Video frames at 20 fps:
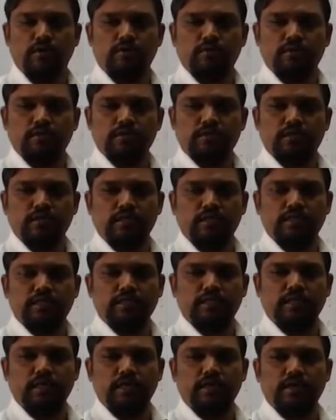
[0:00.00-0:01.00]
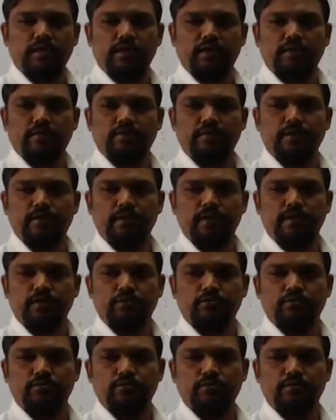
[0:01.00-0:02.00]
was the HDI rate of India in
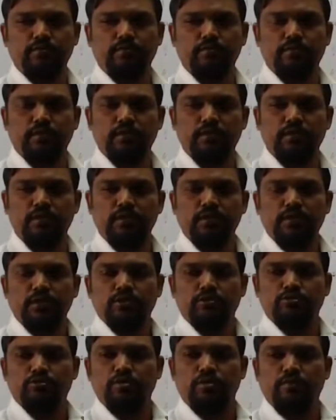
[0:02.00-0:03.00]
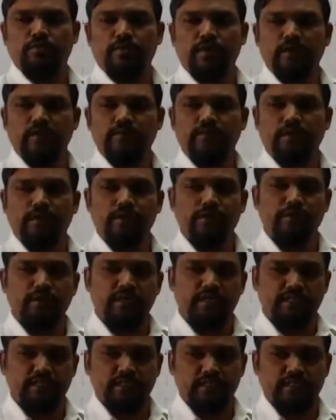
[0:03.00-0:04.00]
2014?
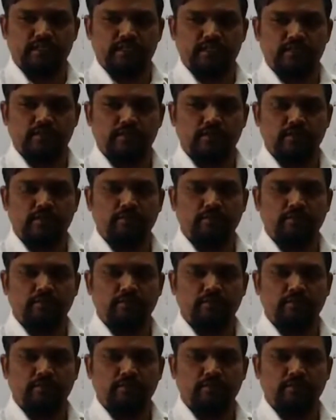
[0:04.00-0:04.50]
0.586.